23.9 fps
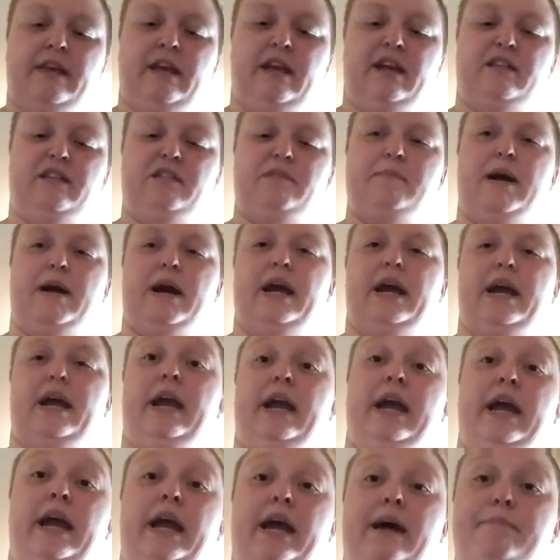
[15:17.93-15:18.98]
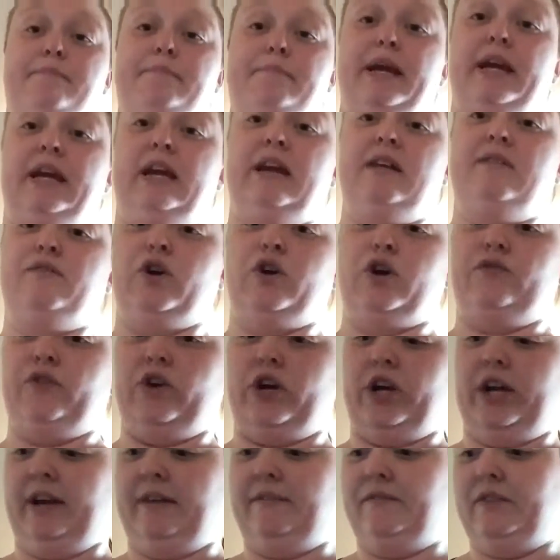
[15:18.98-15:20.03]
It's my, hey, I'm begging for
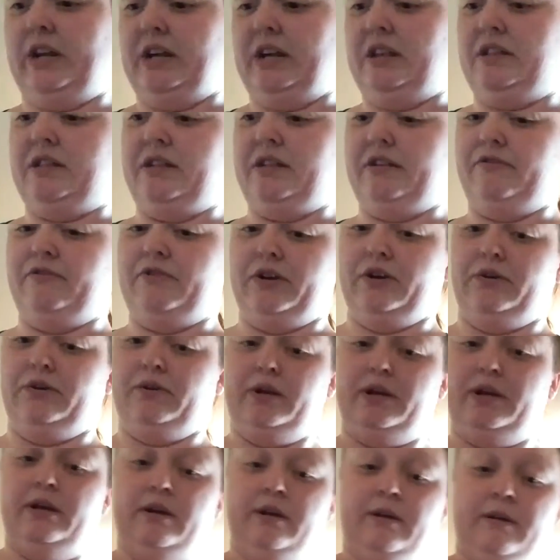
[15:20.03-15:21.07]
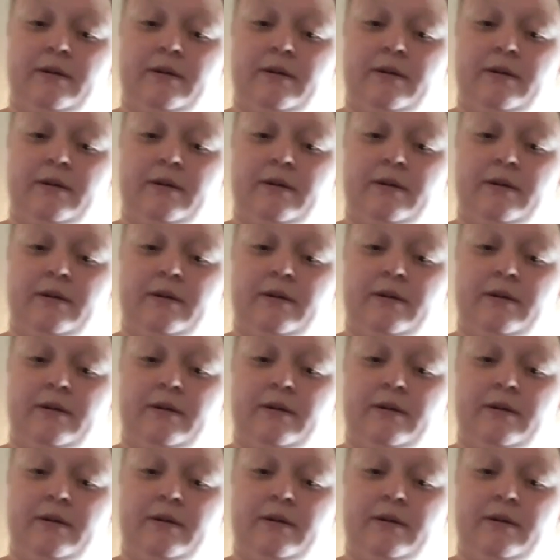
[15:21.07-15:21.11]
forgiveness food.